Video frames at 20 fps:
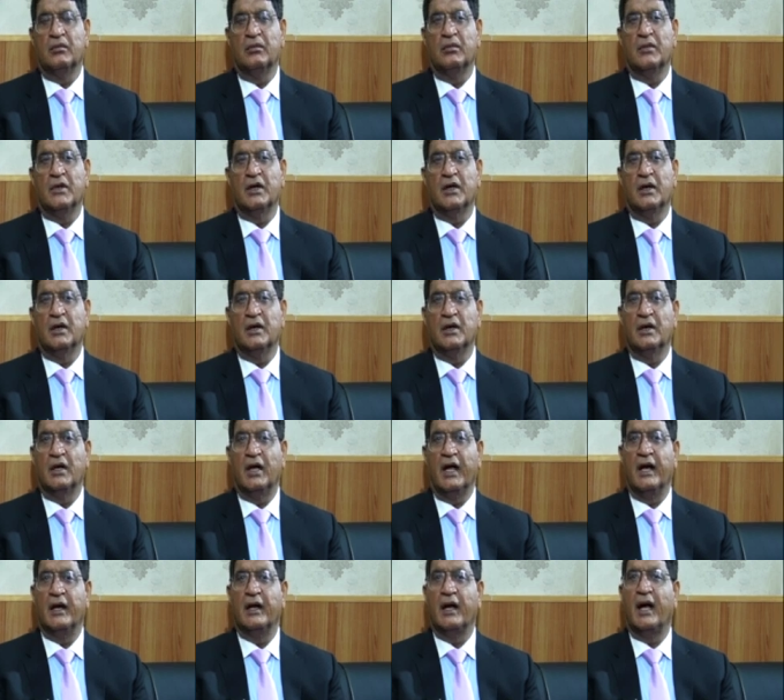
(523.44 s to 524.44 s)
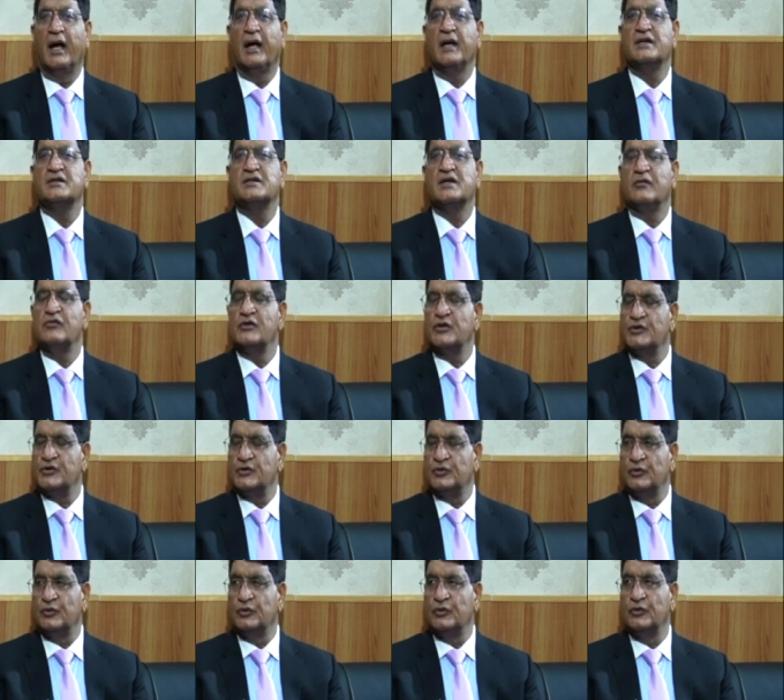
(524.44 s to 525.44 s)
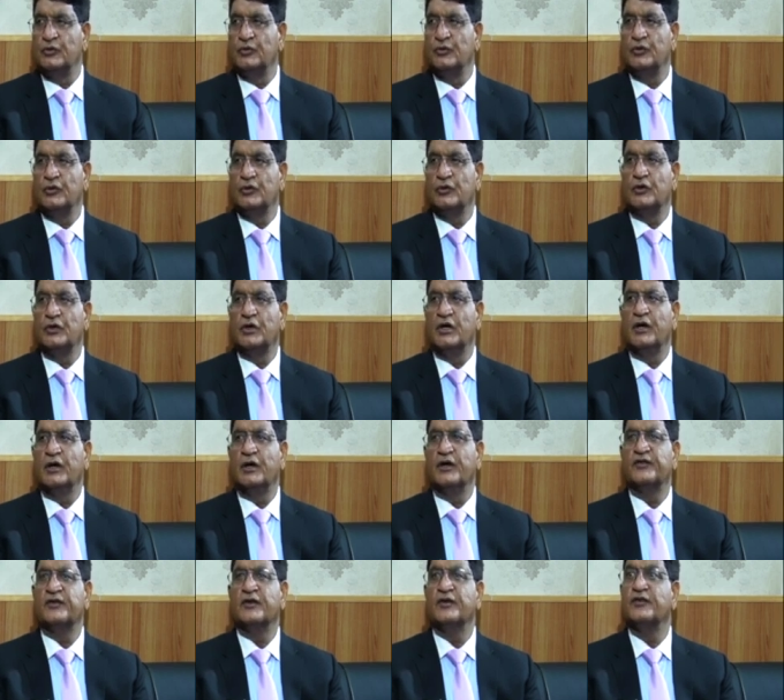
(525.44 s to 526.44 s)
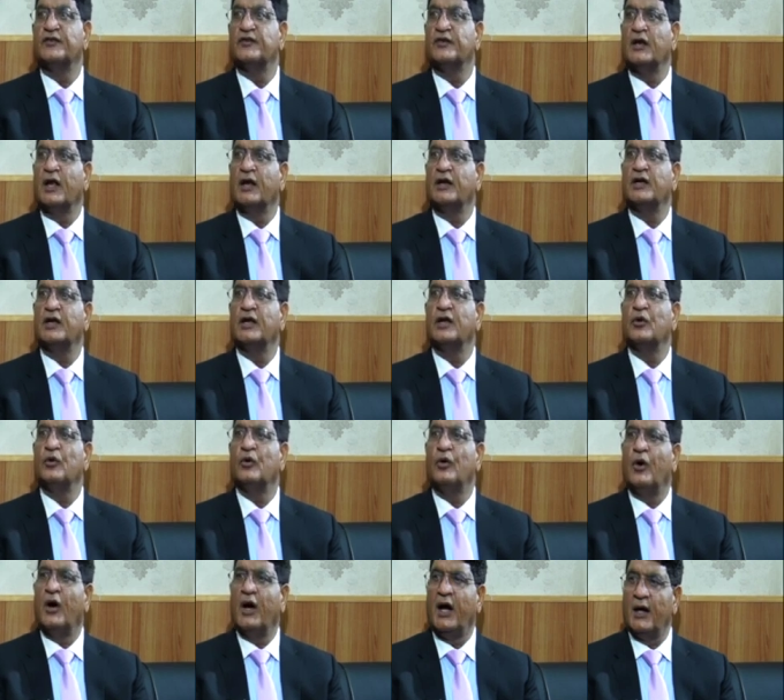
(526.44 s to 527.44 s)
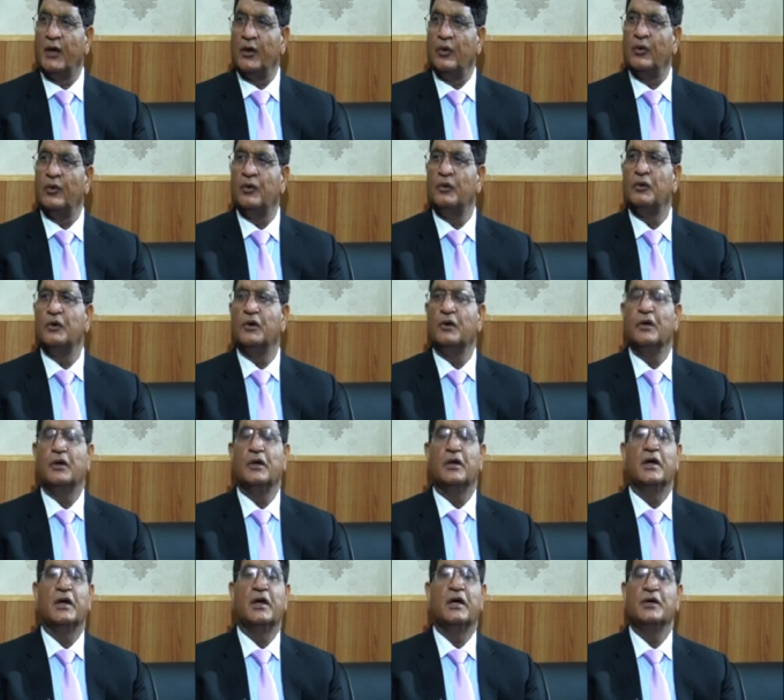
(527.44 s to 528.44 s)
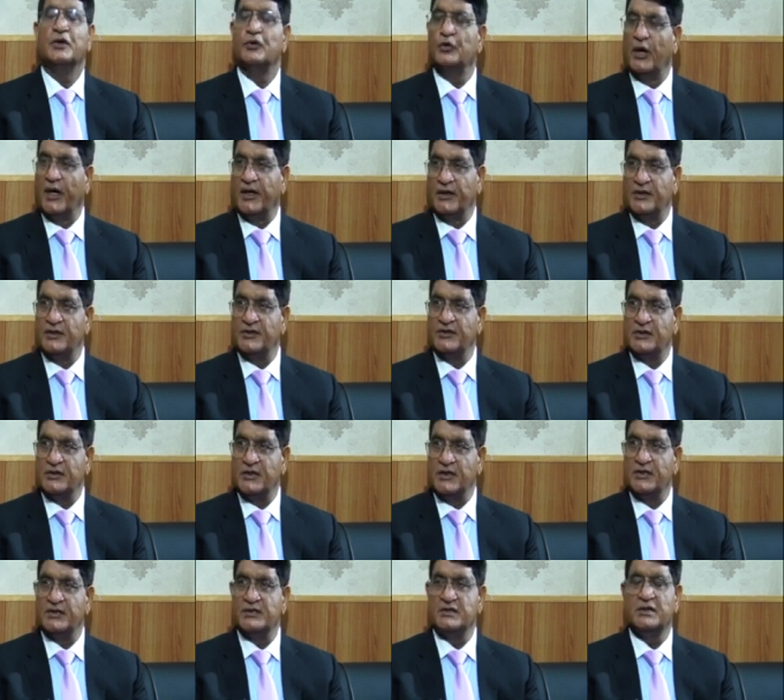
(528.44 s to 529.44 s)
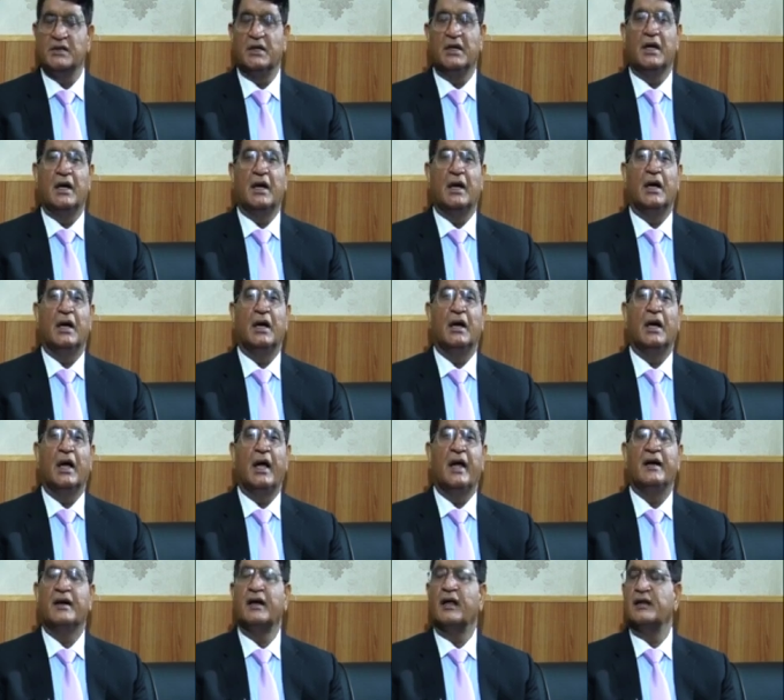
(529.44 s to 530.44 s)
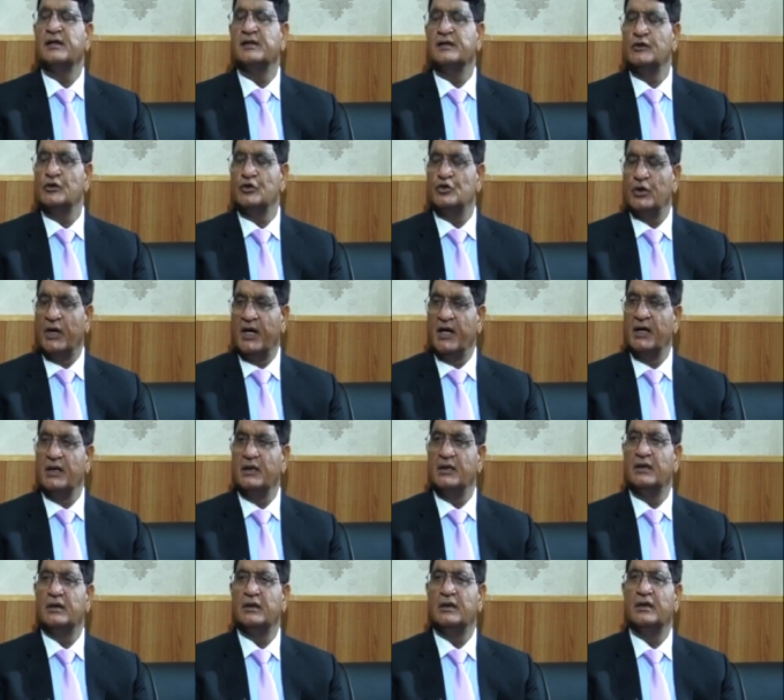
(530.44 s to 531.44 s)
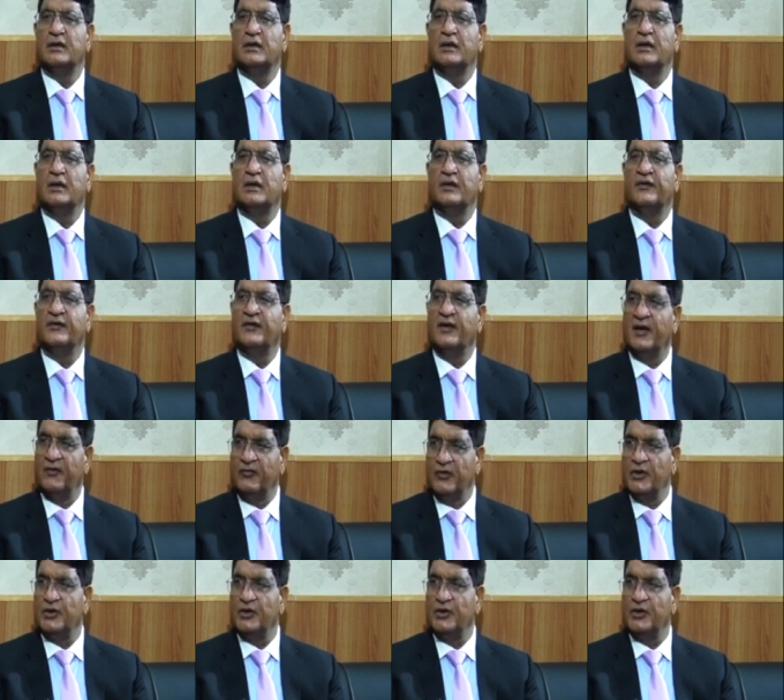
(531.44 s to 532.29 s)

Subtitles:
and I traveled to Cincinnati, Ohio in United States, and I joined Xavier